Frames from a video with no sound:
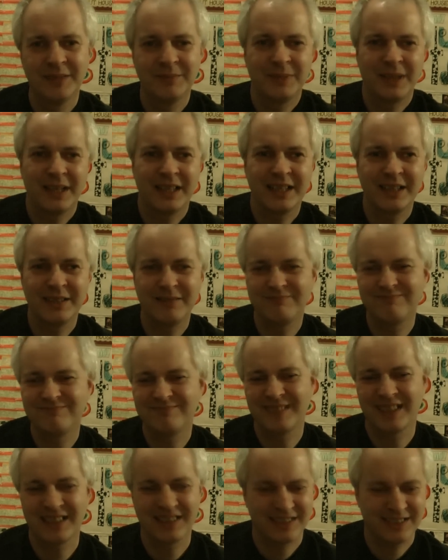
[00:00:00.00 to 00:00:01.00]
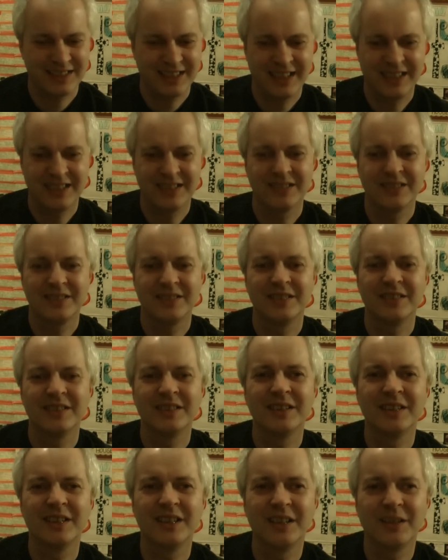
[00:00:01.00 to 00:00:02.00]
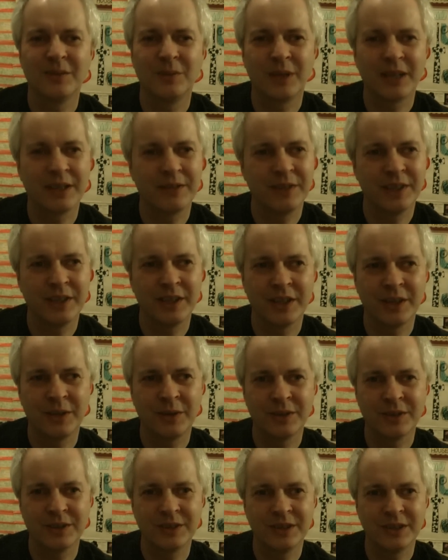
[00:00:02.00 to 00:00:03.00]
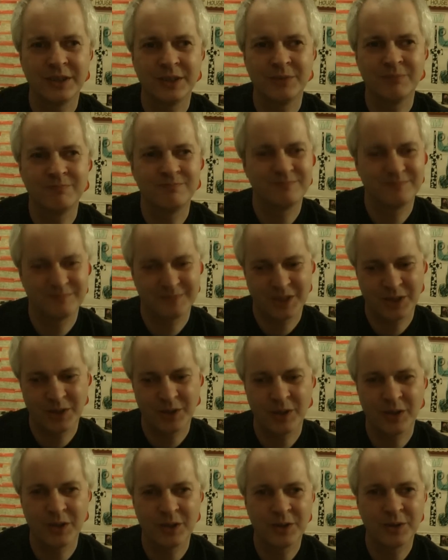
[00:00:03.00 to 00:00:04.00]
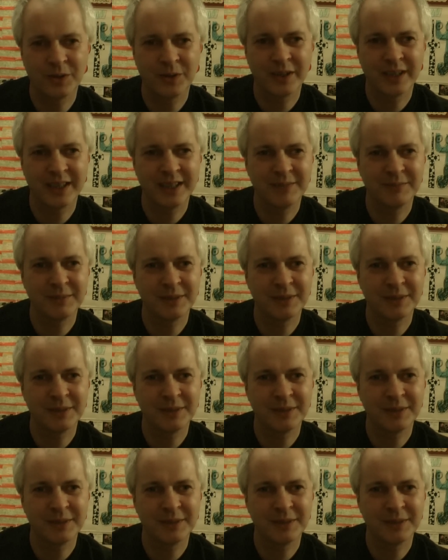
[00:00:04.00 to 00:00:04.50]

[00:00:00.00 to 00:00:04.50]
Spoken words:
Barry, as I said, whatever you go on to do, good luck with it.